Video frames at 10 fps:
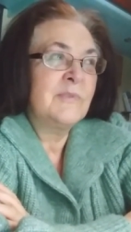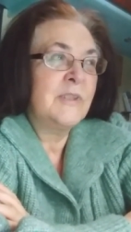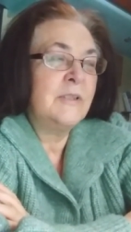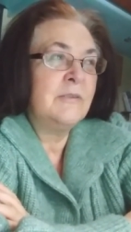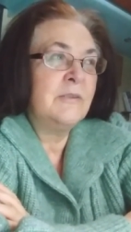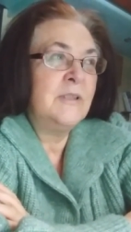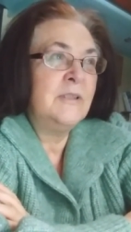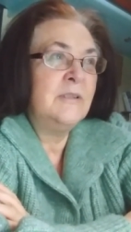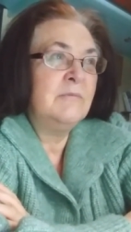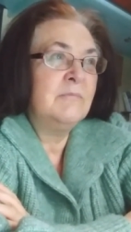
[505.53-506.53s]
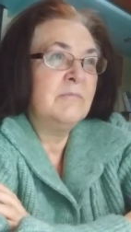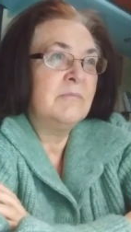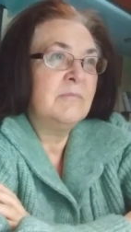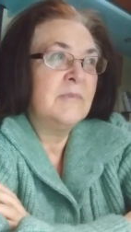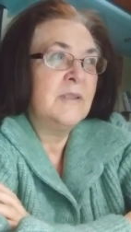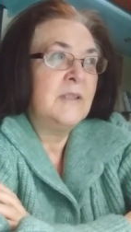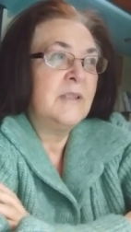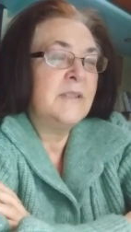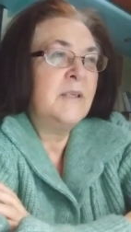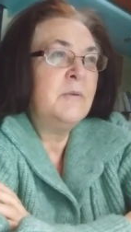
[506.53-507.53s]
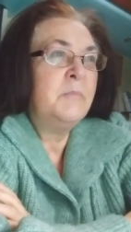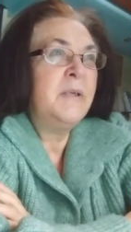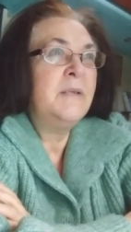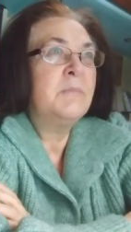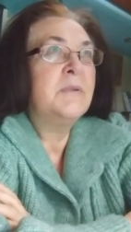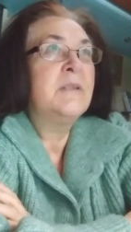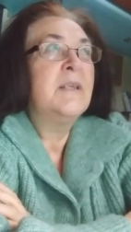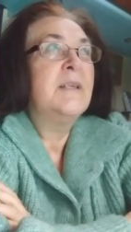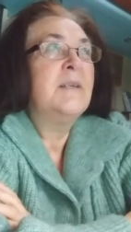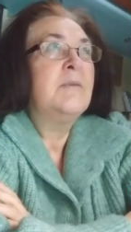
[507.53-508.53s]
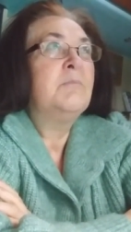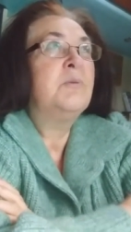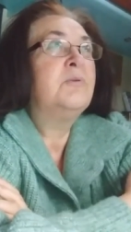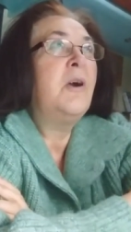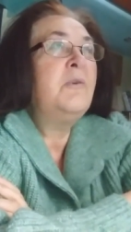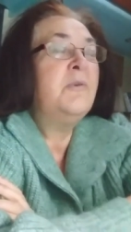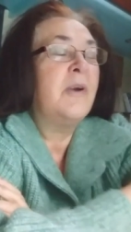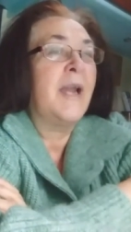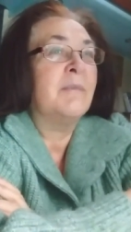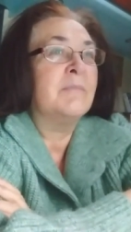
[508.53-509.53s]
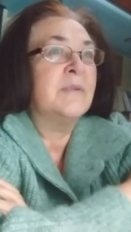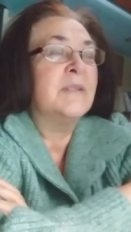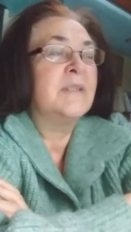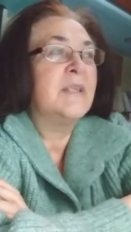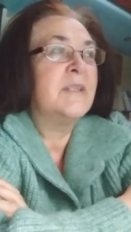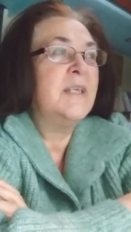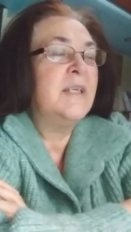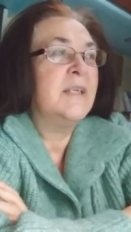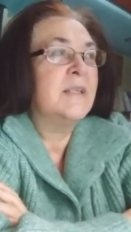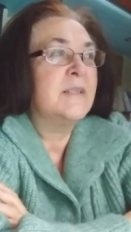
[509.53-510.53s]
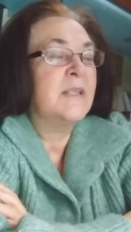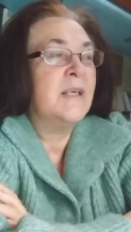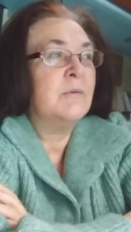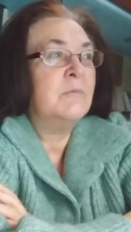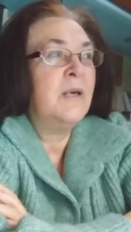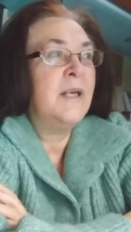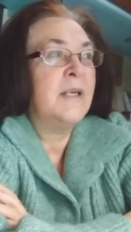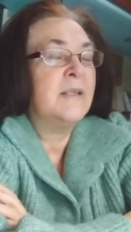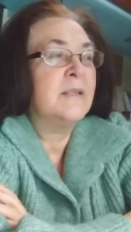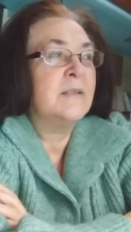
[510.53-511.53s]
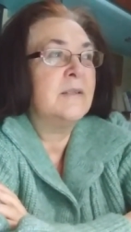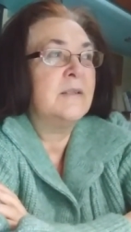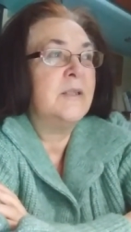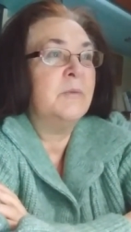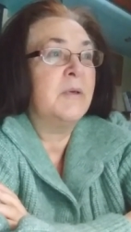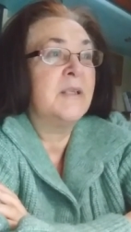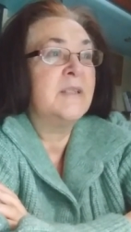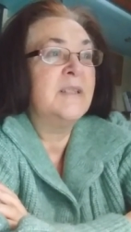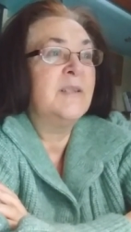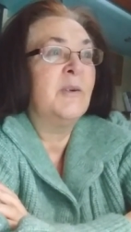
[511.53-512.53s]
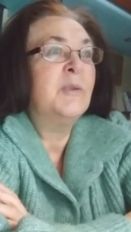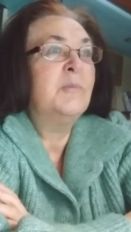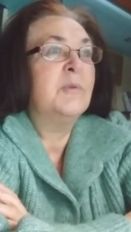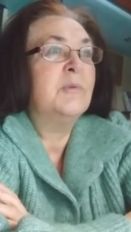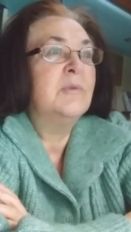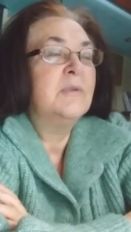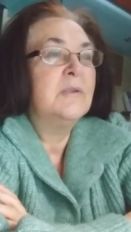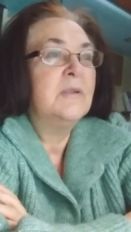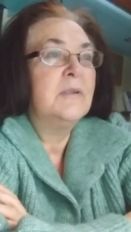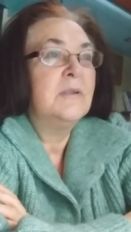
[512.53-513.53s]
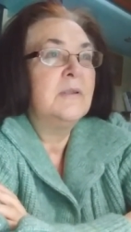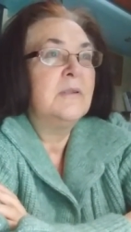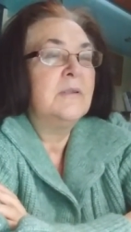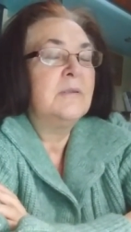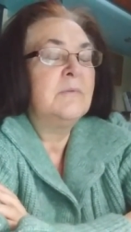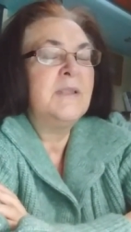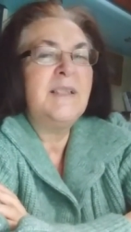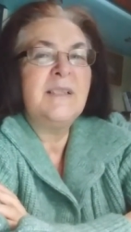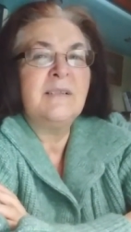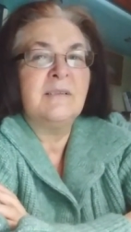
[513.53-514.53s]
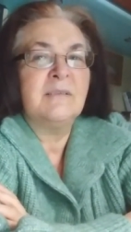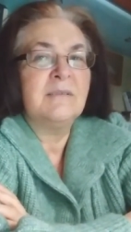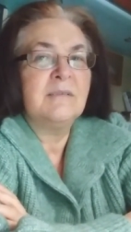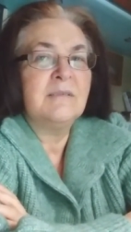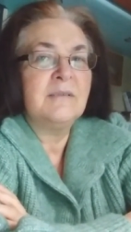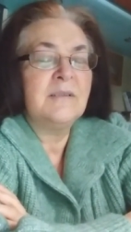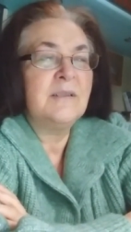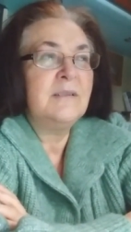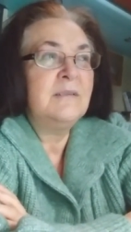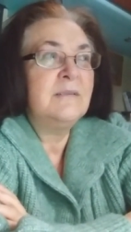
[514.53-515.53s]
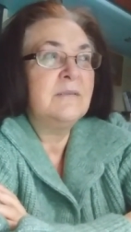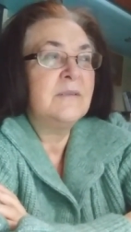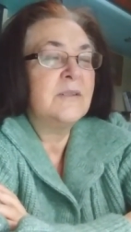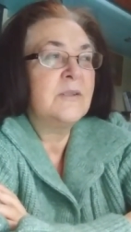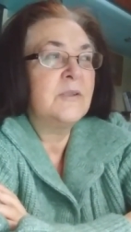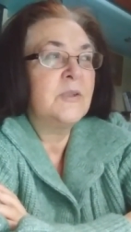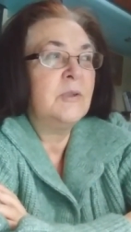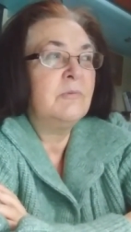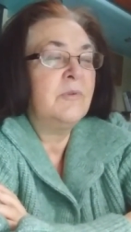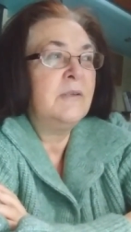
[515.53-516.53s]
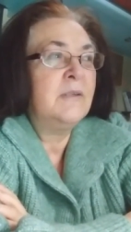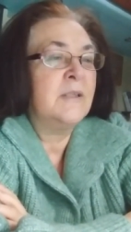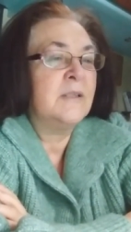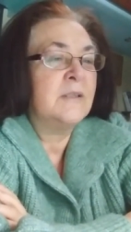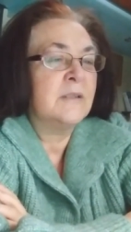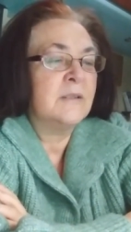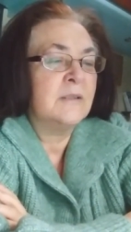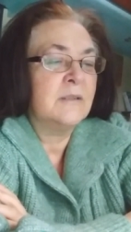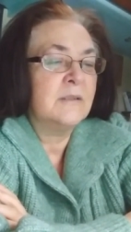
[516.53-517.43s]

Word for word: seems really as though we're being pro programmed to think in a certain way that humanity's horrible. Well, it isn't, you know. We just got to stop fearing each other.